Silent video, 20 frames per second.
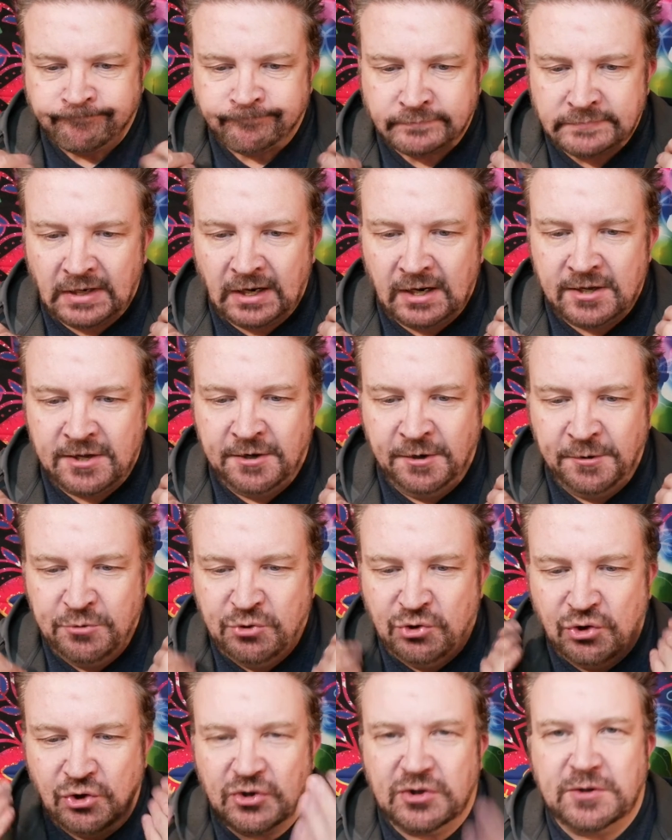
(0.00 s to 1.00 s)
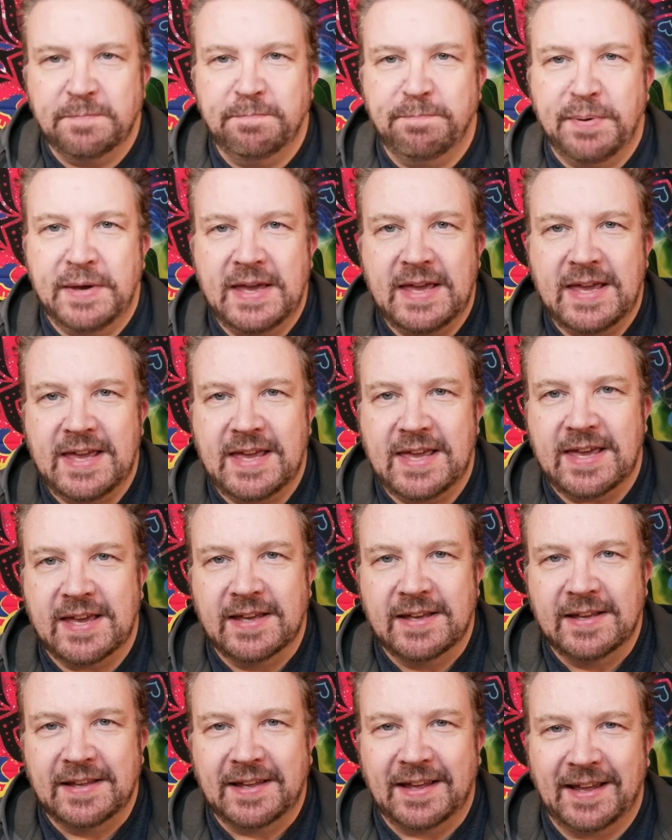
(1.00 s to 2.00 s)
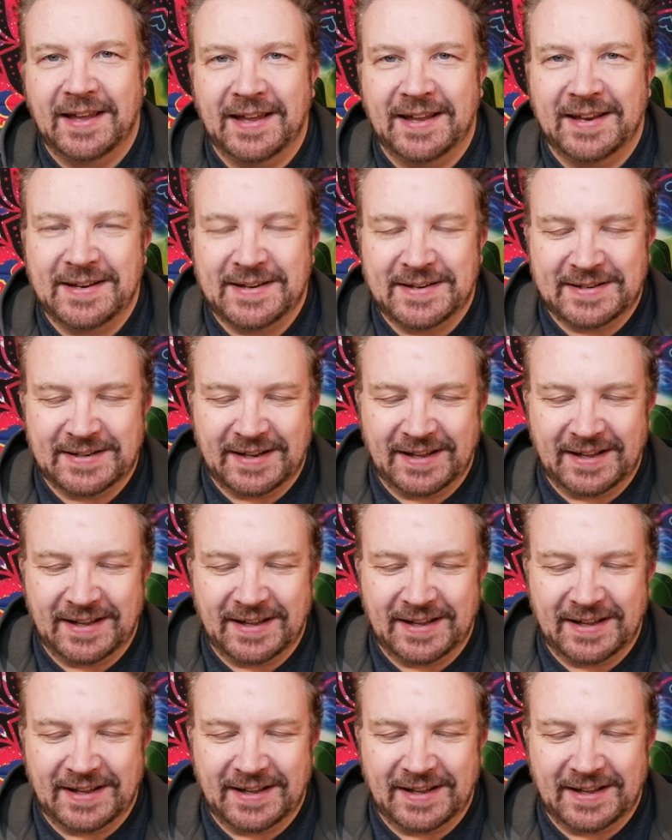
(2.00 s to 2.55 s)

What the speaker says: like, you know, just be, and